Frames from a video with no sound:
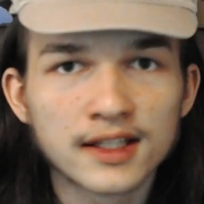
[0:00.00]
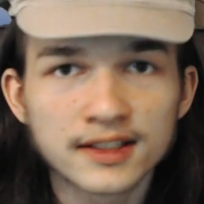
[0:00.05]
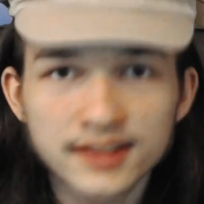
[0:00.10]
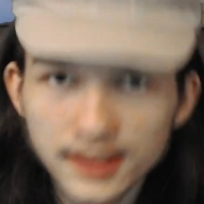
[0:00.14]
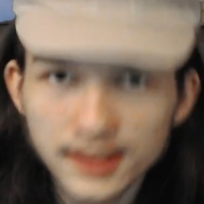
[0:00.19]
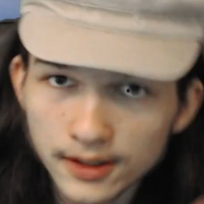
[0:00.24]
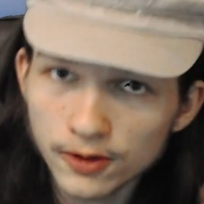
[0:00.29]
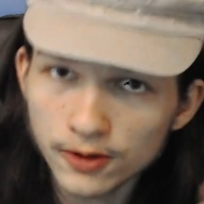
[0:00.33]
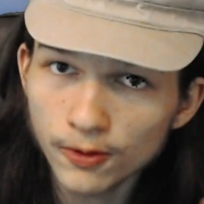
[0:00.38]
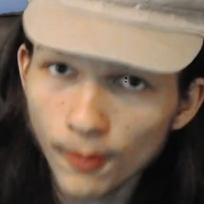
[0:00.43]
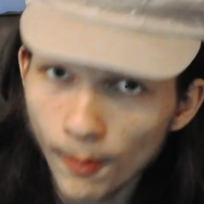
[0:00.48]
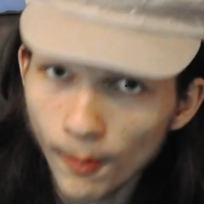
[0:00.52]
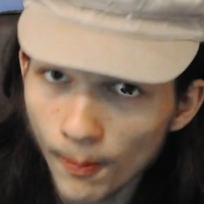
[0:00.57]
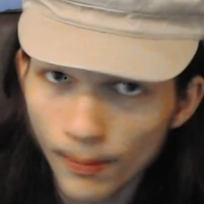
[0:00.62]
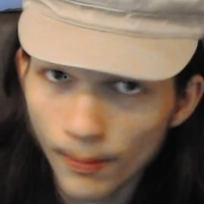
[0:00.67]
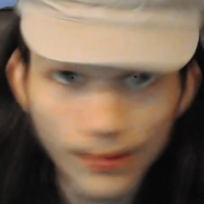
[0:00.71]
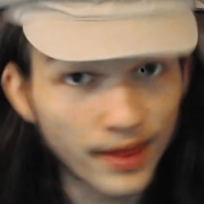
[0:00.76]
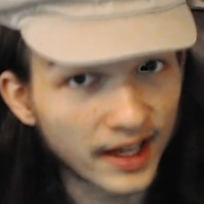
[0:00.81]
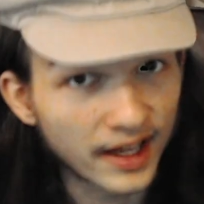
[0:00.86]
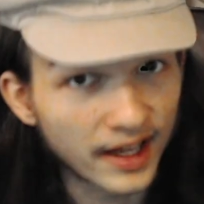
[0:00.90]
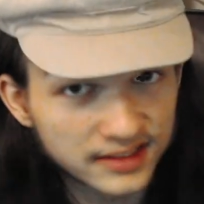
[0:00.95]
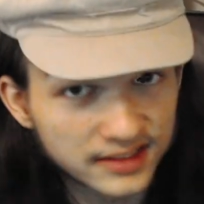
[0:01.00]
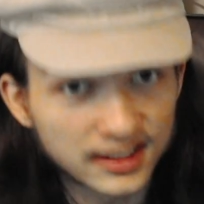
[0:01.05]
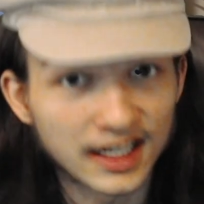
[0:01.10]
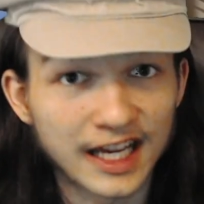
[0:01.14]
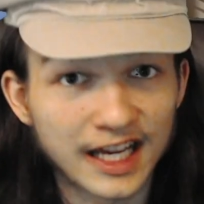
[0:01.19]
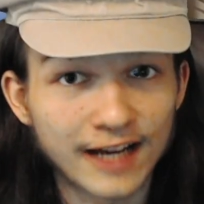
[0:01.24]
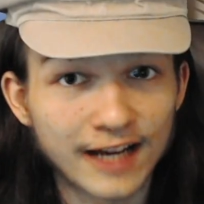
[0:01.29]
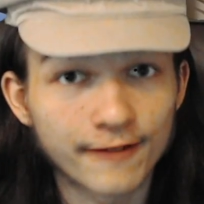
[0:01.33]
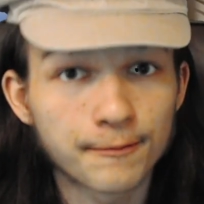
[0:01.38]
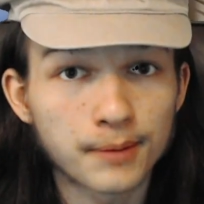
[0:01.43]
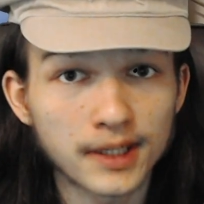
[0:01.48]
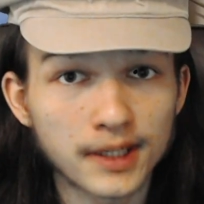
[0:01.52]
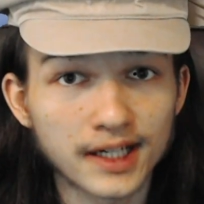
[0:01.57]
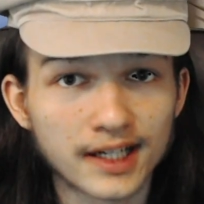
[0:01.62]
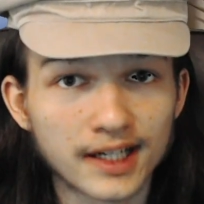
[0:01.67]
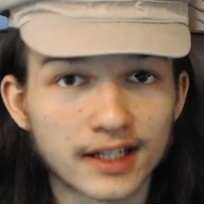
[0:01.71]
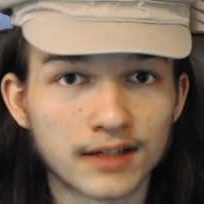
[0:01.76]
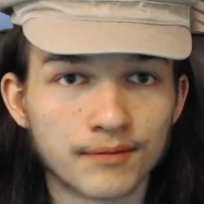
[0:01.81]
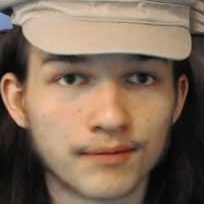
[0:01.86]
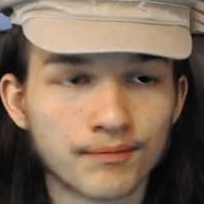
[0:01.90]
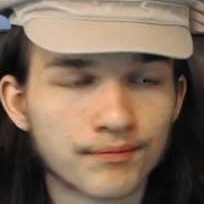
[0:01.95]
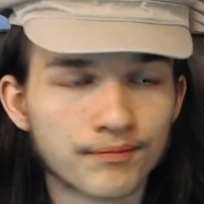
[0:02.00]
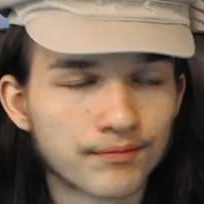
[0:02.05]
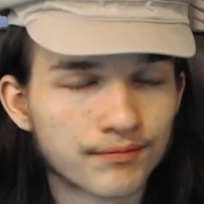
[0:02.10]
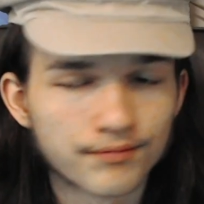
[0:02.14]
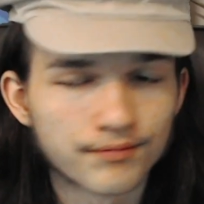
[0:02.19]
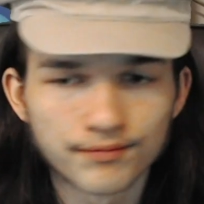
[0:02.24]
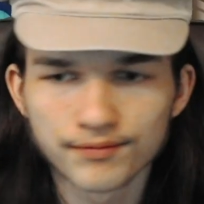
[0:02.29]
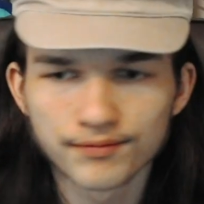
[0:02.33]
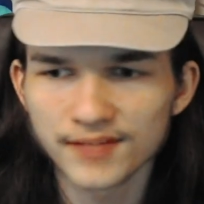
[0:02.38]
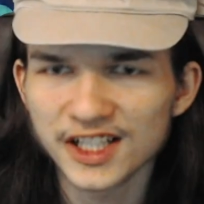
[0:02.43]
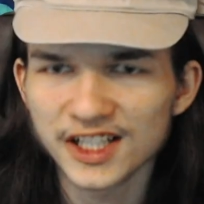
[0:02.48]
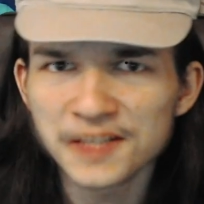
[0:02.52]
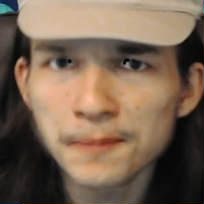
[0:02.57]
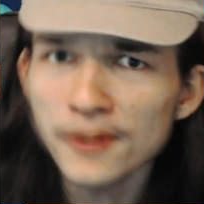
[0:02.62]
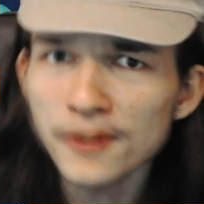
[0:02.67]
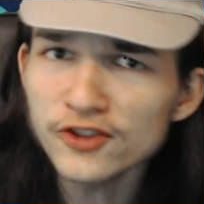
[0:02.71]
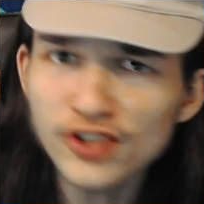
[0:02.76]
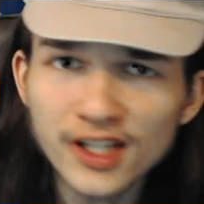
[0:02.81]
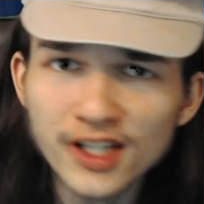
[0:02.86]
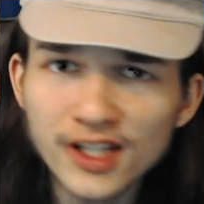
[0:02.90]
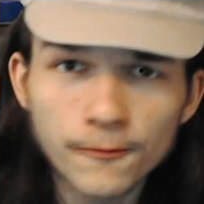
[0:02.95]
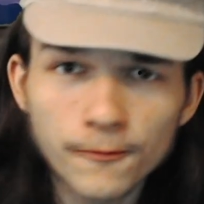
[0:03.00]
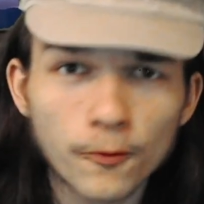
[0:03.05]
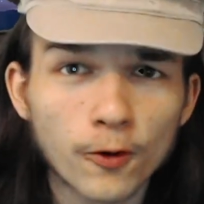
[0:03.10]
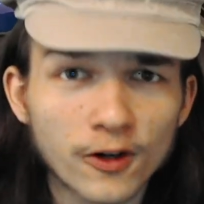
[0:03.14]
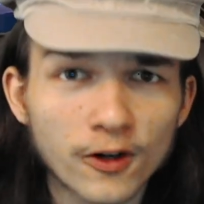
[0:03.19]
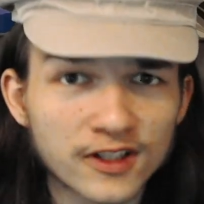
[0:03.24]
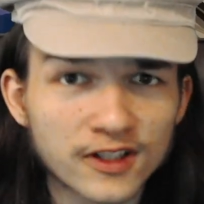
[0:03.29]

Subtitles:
So that's not half bad, especially for its